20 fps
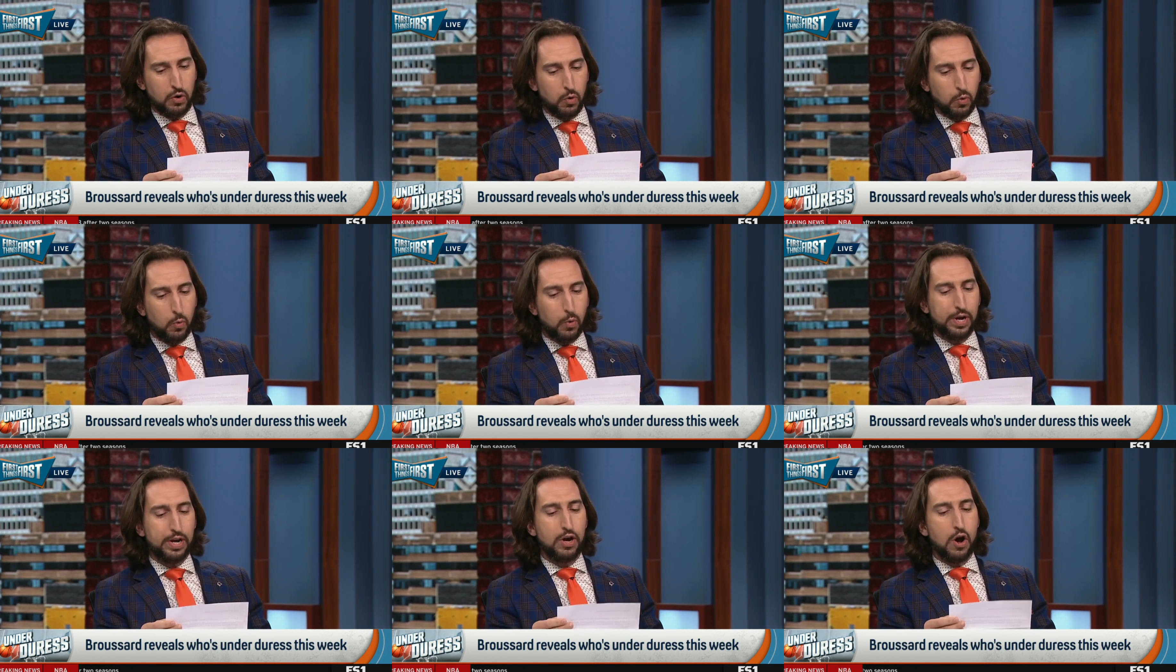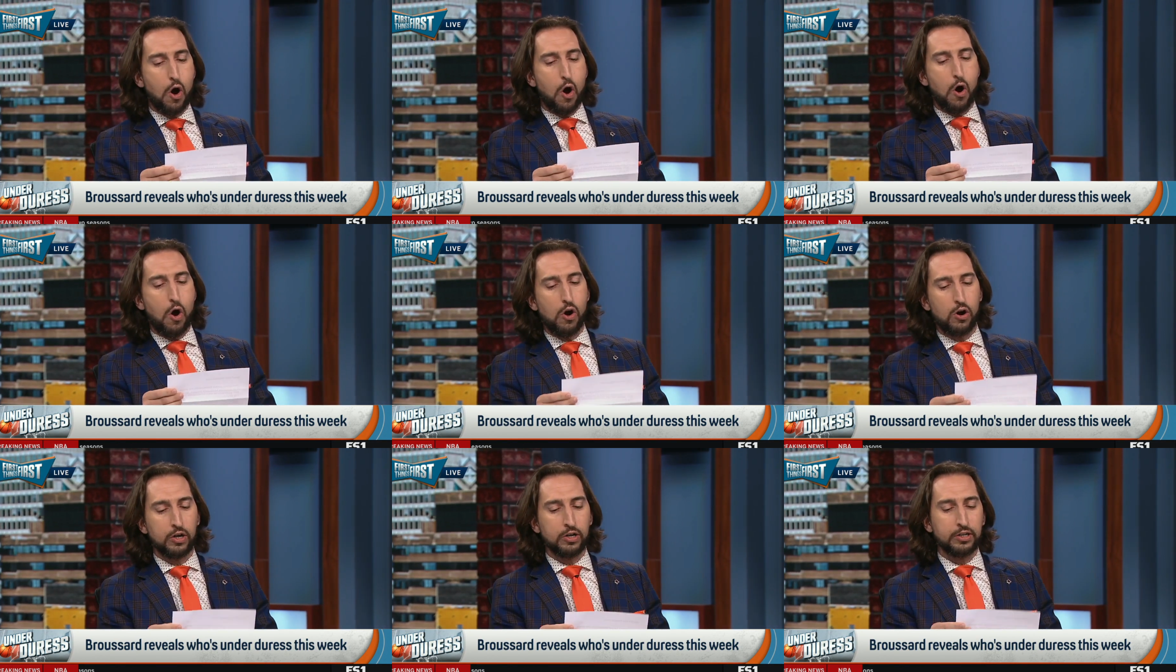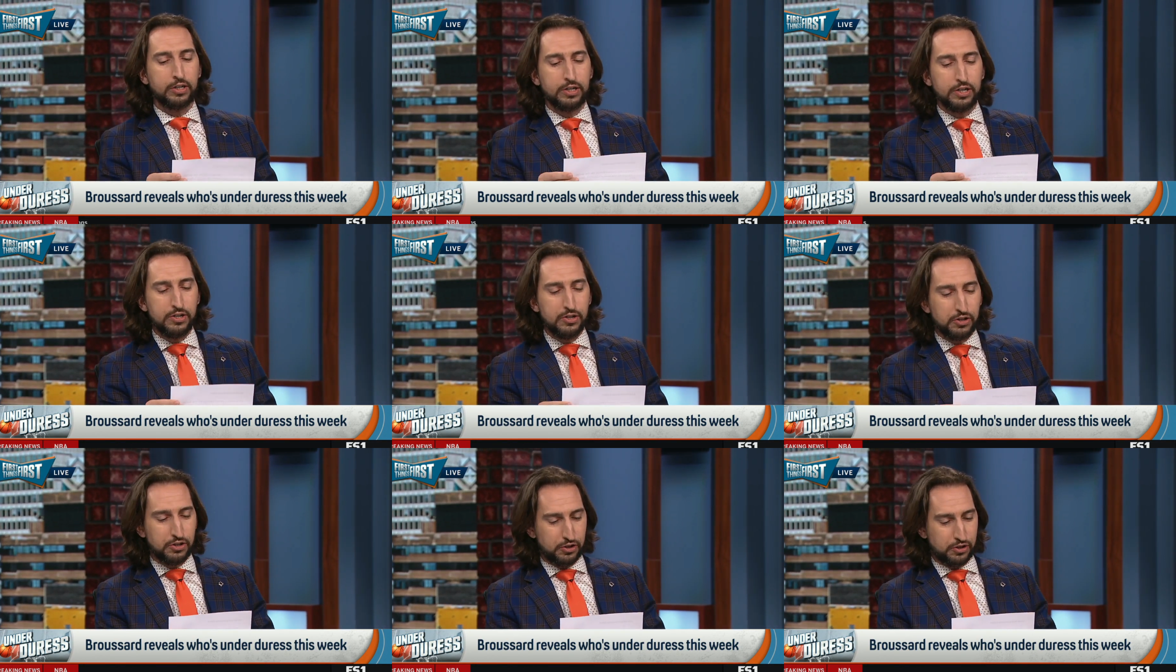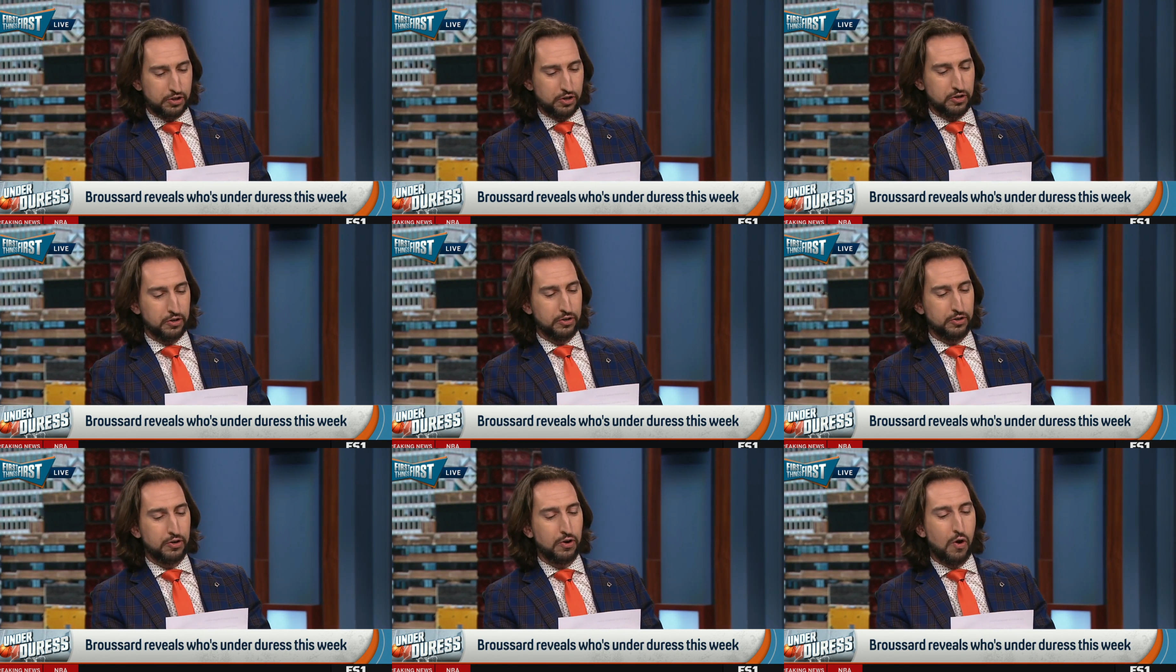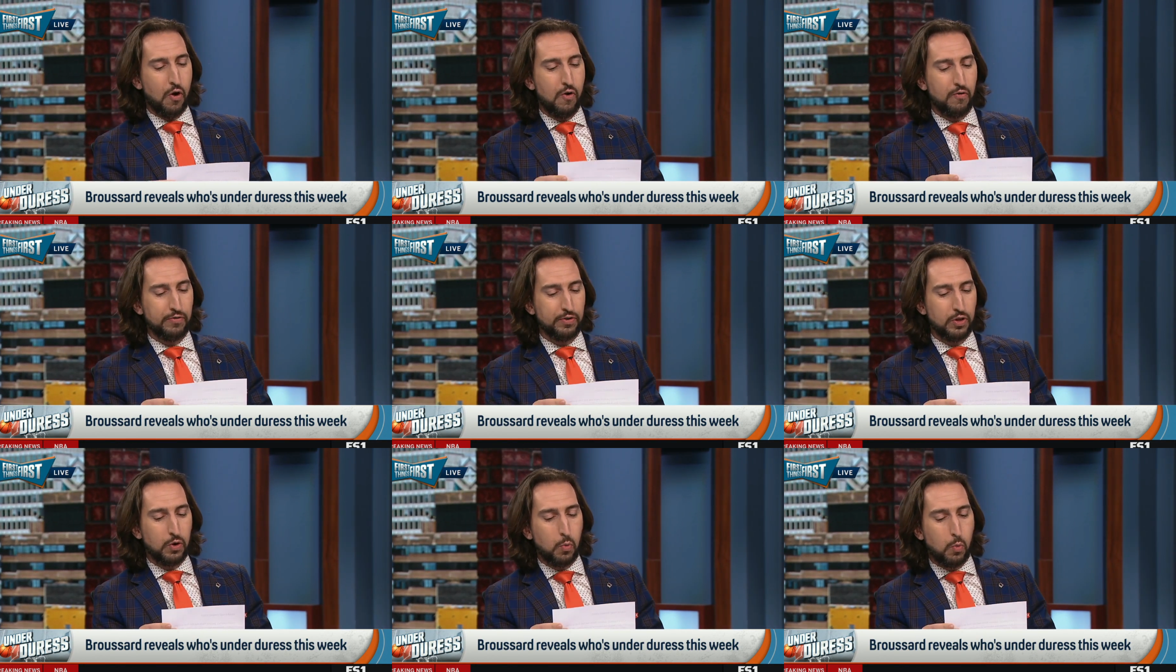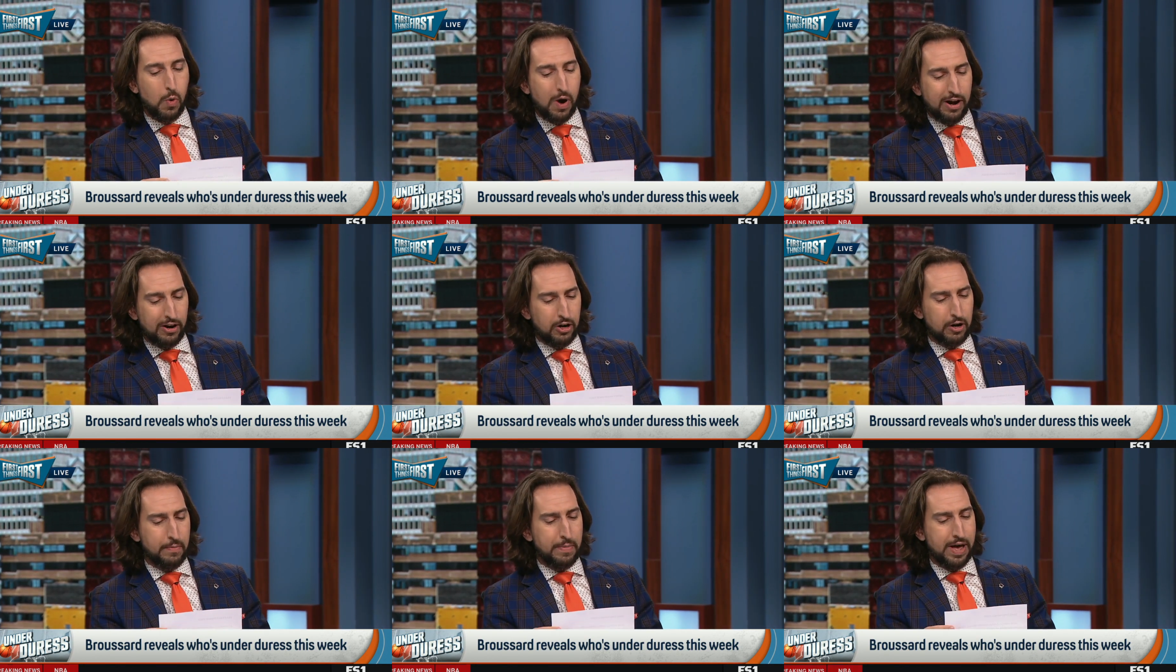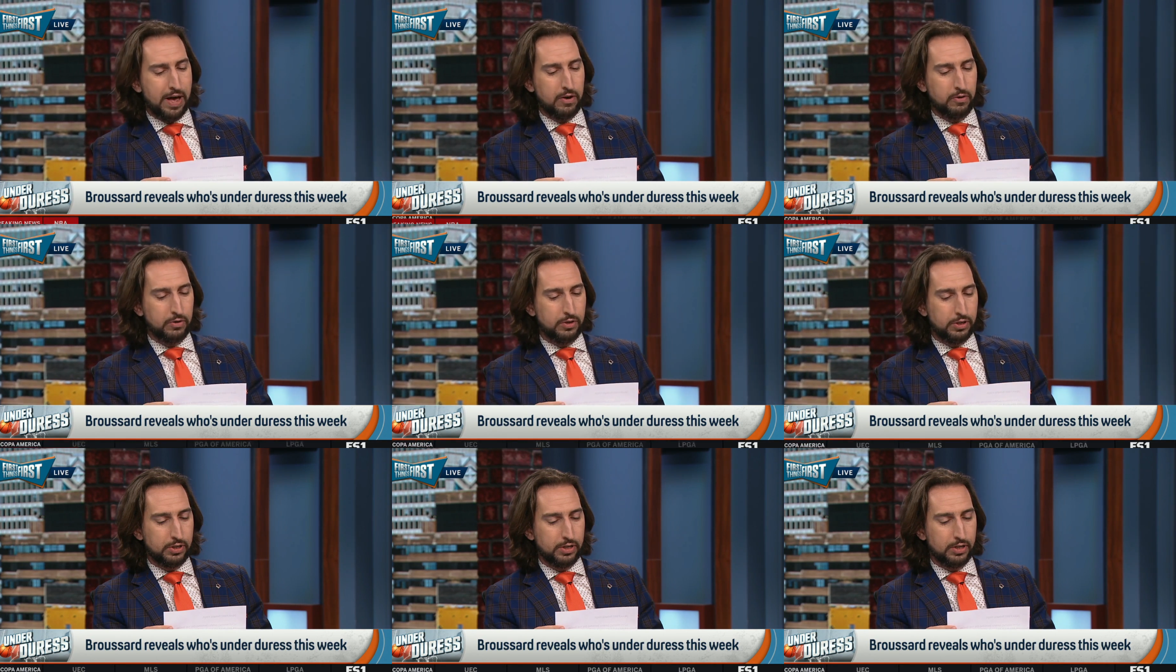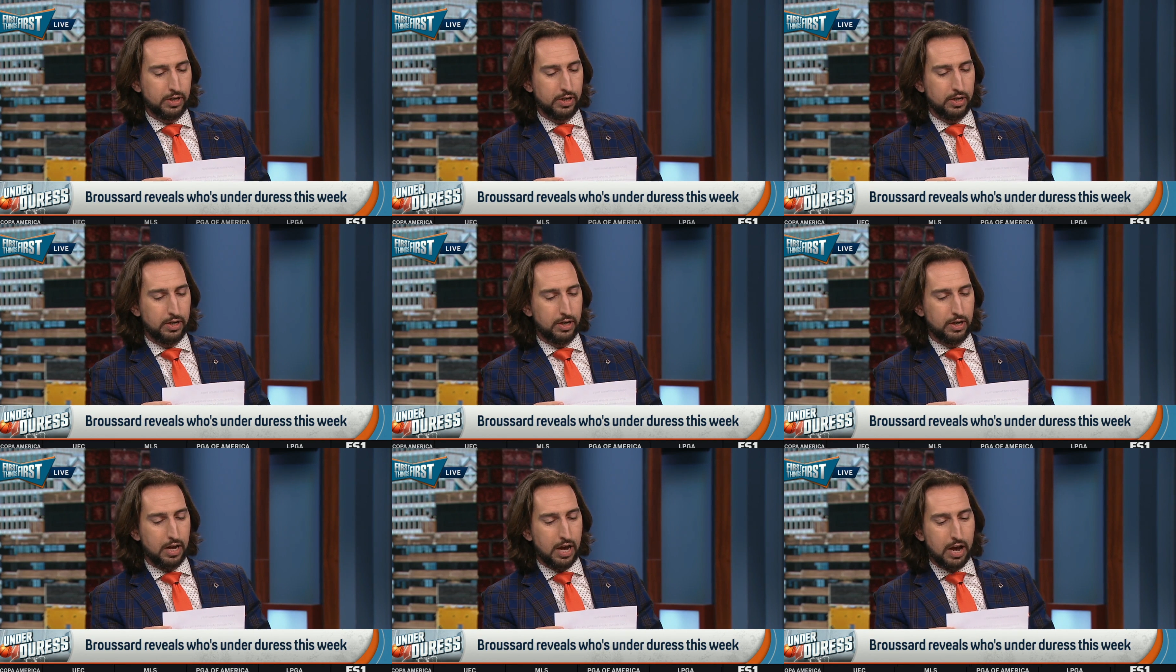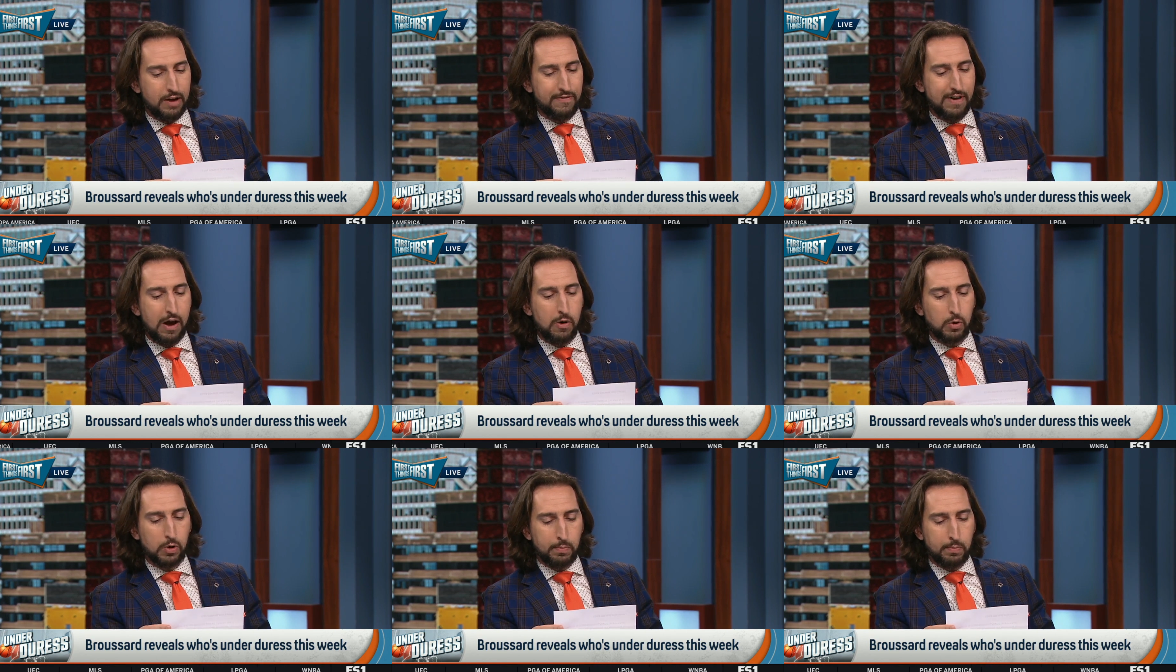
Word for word: we are concerned over the whereabouts of our